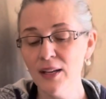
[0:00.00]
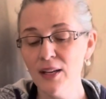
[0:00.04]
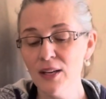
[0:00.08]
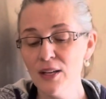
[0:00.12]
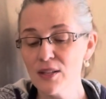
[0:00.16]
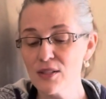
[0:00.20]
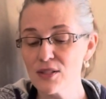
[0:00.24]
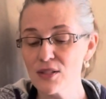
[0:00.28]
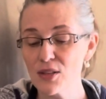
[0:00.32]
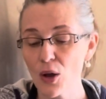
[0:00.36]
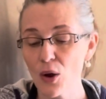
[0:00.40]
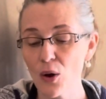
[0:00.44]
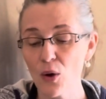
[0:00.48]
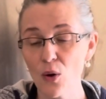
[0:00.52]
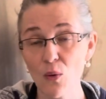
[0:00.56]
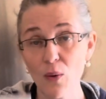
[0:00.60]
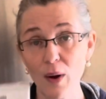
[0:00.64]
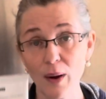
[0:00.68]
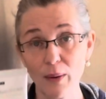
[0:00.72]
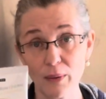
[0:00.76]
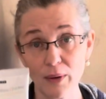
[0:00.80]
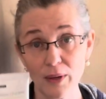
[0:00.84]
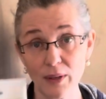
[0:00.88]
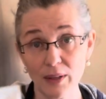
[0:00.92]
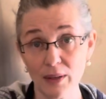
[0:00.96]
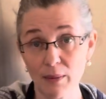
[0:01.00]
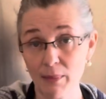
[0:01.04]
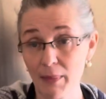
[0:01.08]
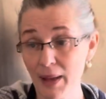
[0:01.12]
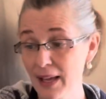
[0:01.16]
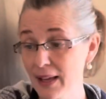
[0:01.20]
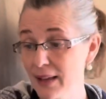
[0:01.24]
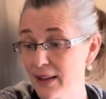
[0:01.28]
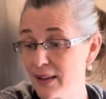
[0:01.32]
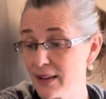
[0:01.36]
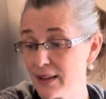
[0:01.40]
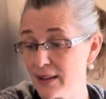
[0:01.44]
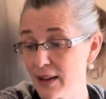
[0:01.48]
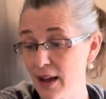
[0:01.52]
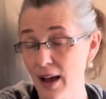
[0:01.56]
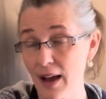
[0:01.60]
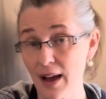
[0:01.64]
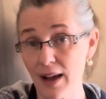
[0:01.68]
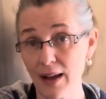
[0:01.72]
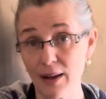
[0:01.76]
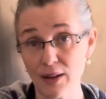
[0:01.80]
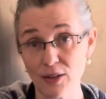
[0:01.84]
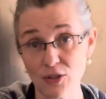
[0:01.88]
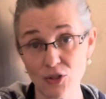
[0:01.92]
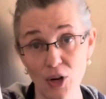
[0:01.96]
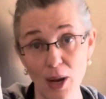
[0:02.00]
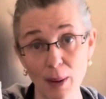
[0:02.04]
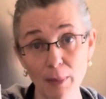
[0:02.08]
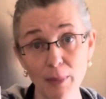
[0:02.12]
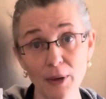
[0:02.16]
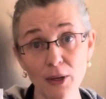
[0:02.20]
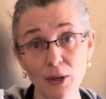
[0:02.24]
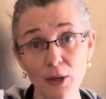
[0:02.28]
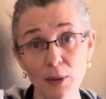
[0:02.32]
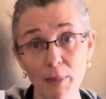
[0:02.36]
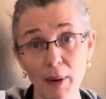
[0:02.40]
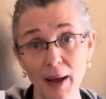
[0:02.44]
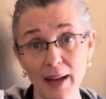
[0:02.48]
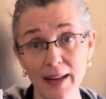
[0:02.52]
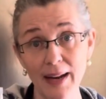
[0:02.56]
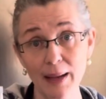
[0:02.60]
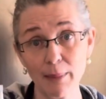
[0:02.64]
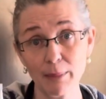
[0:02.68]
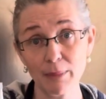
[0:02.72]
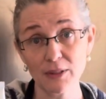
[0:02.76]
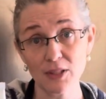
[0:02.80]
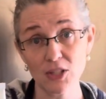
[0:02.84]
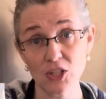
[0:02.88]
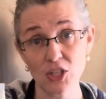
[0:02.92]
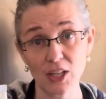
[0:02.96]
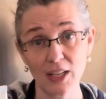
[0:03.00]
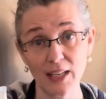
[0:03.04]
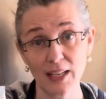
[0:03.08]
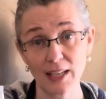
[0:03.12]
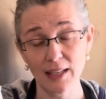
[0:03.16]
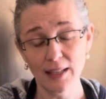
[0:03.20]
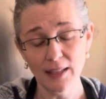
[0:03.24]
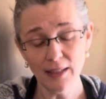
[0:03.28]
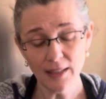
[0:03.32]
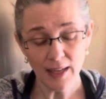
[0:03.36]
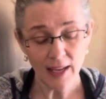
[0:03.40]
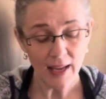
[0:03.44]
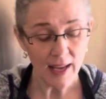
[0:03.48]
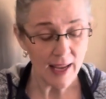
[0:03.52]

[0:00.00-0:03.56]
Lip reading: So we're gonna make tropical pineapple chicken,